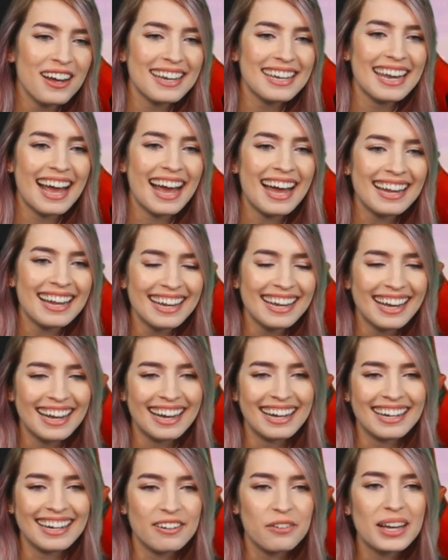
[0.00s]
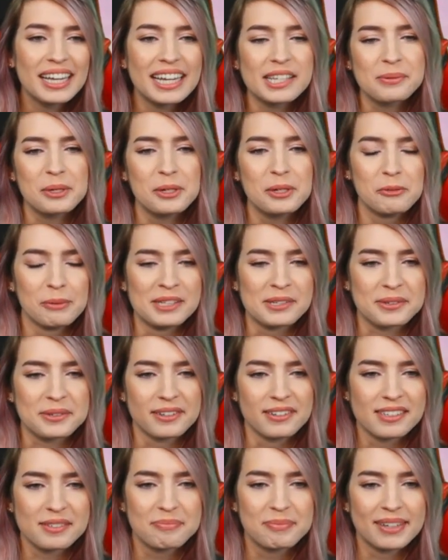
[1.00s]
Nana? Oh, I guess we were in Wind
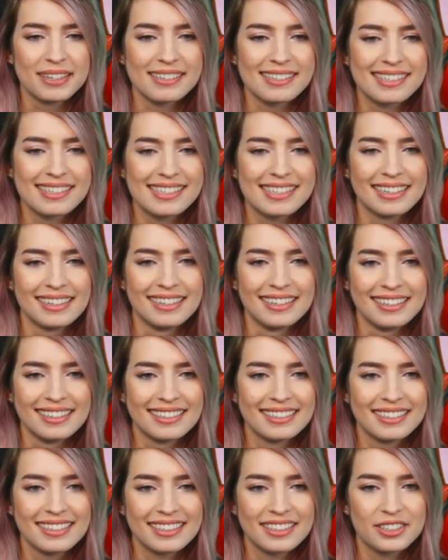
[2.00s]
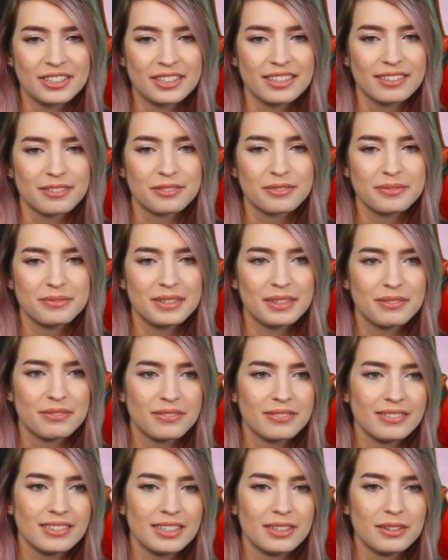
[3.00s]
Scrolls, but still, it could have, if,
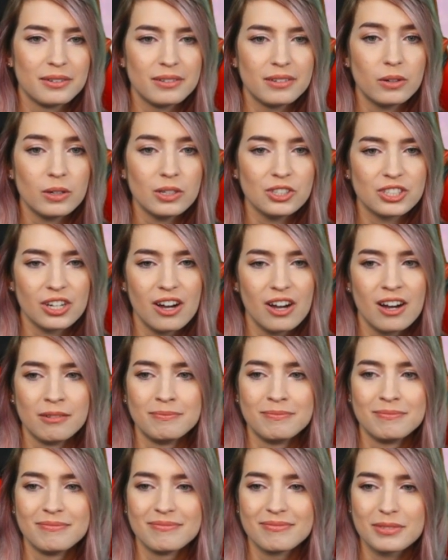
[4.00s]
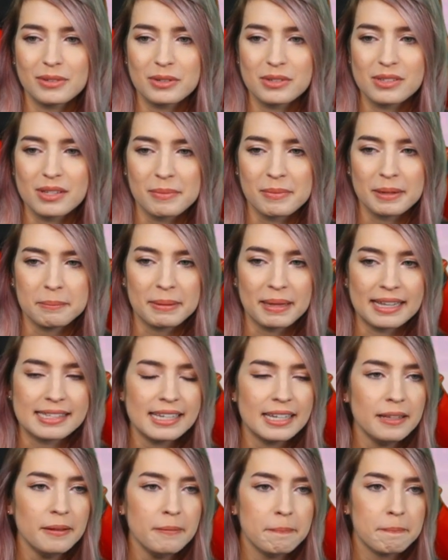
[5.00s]
you know, or Dom. Or something. Blessing?
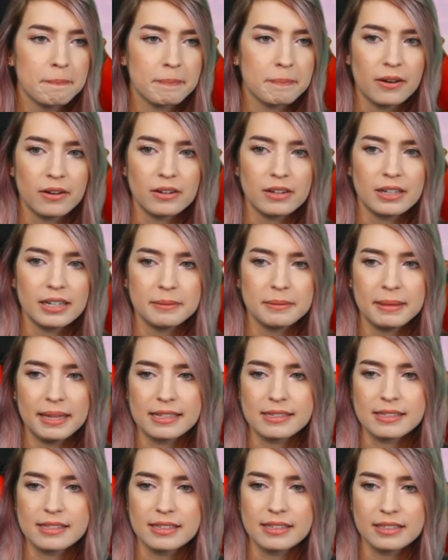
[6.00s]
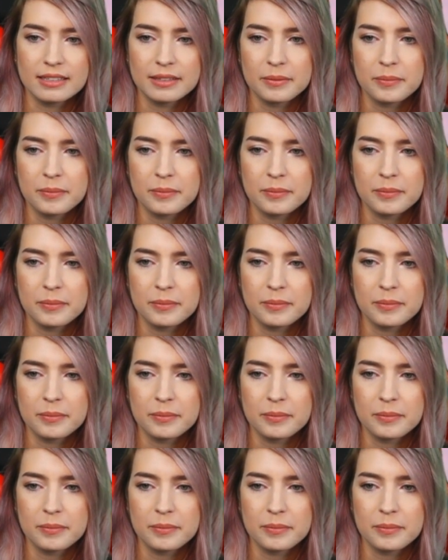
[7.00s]
All right, blessing.